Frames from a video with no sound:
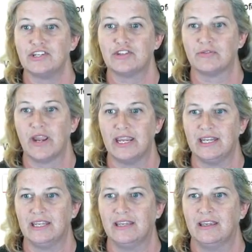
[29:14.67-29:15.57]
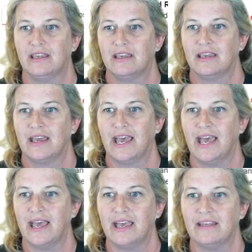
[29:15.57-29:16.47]
training
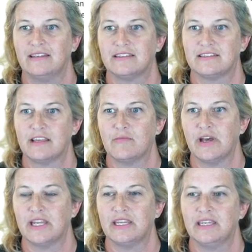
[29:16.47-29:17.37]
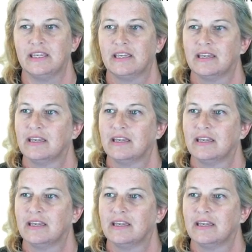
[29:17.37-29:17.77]
had somebody